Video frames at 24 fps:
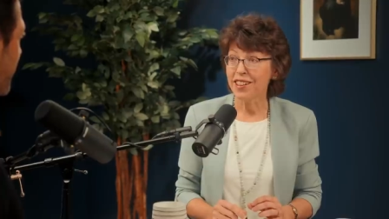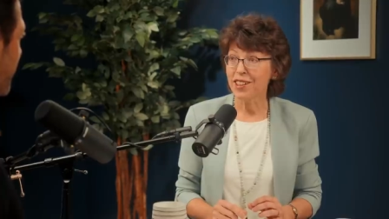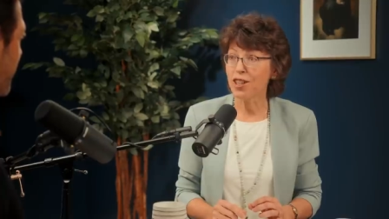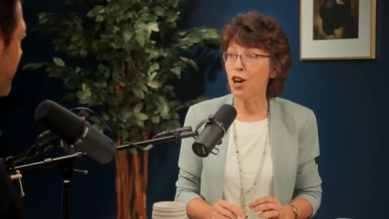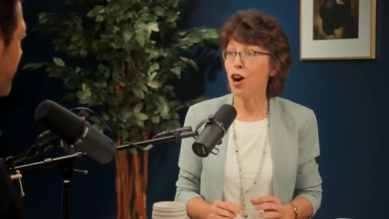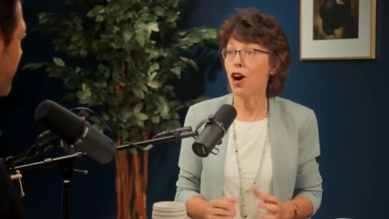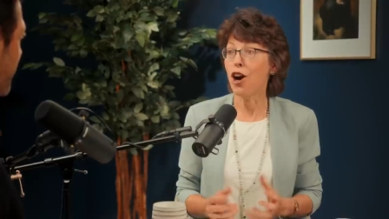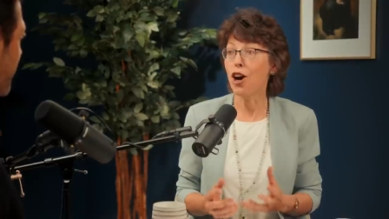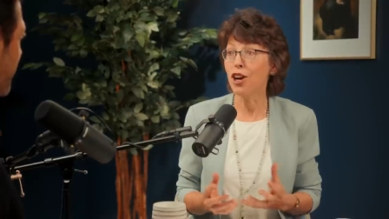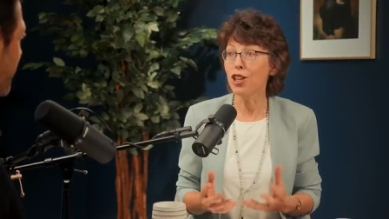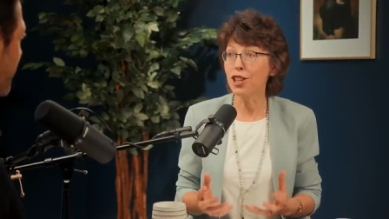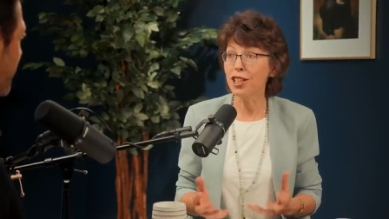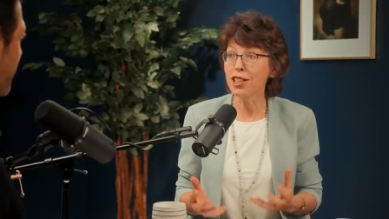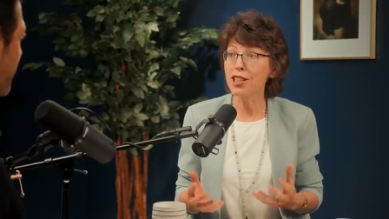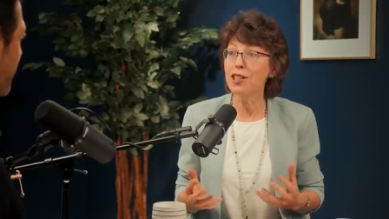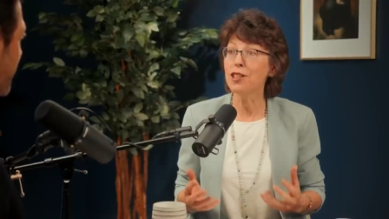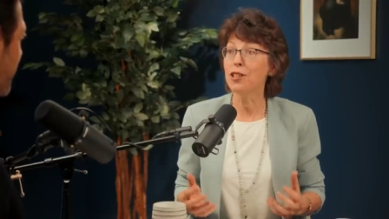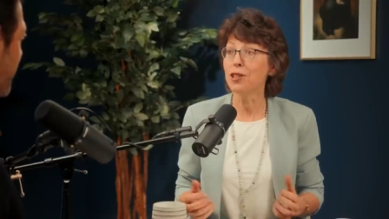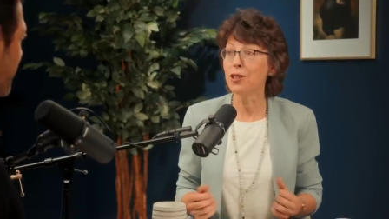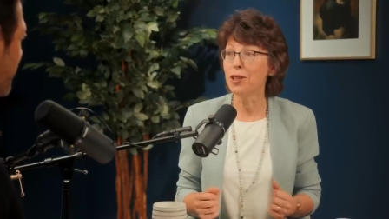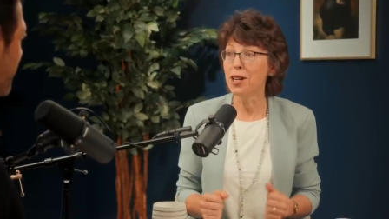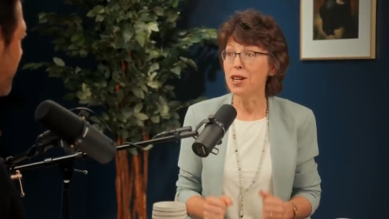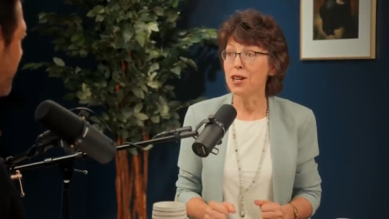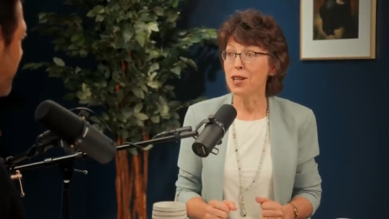calling
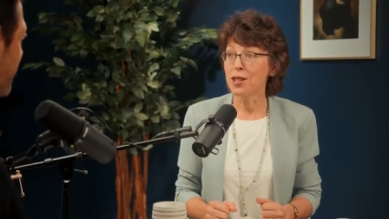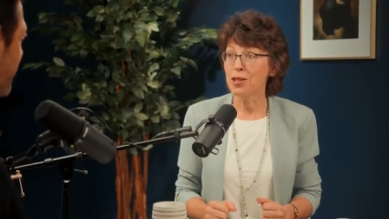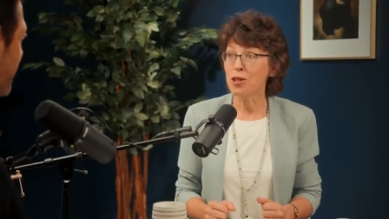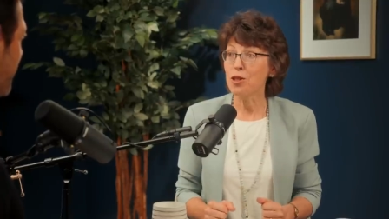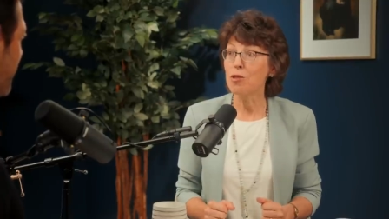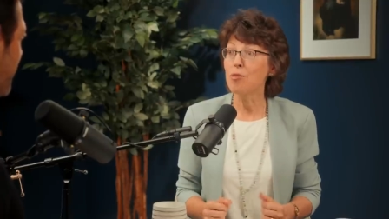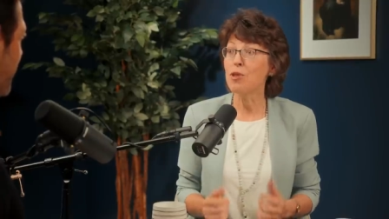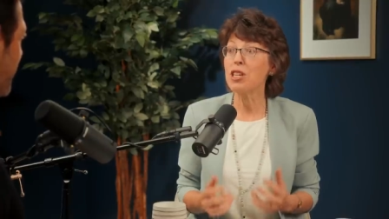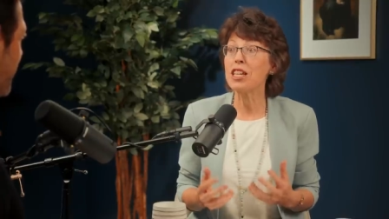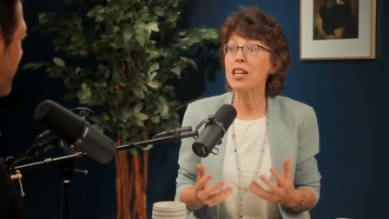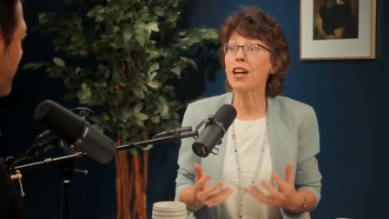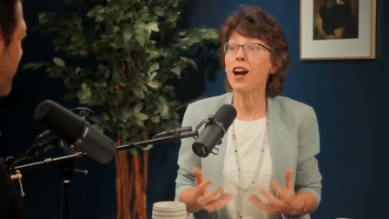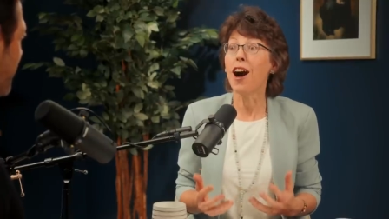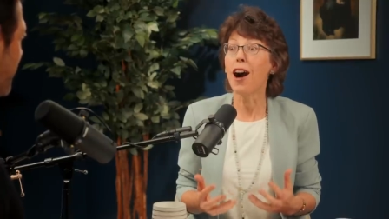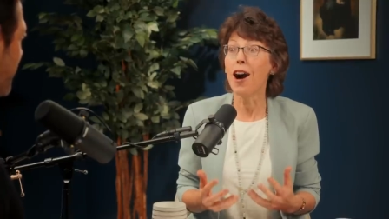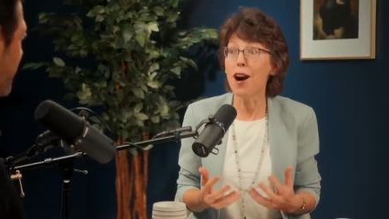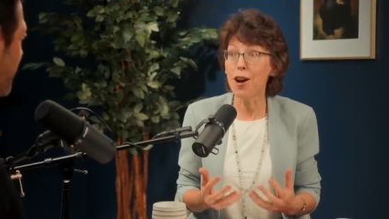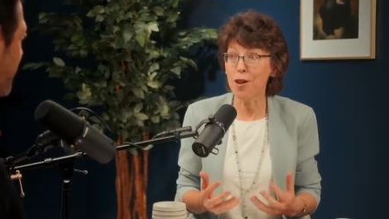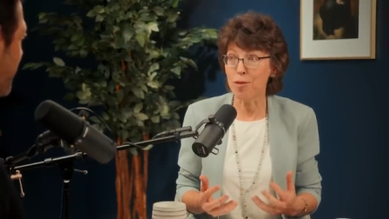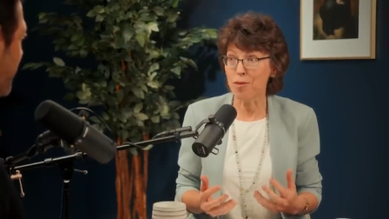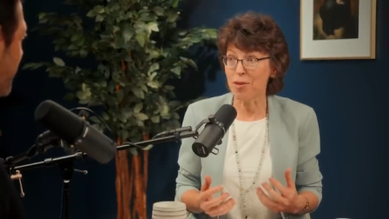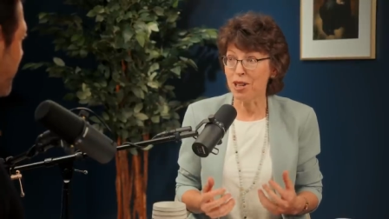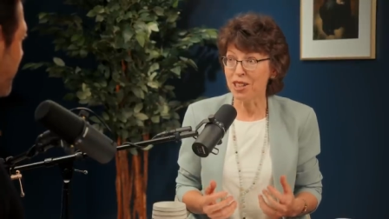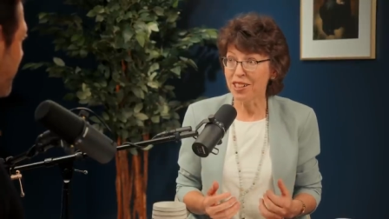you to
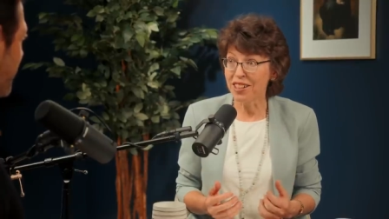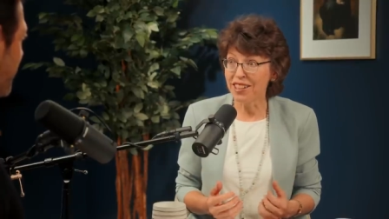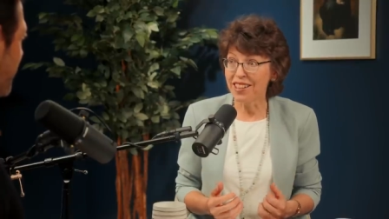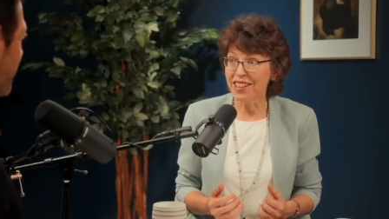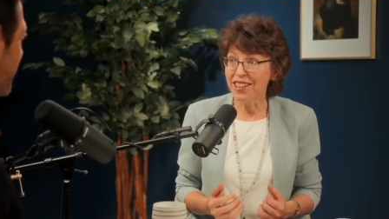become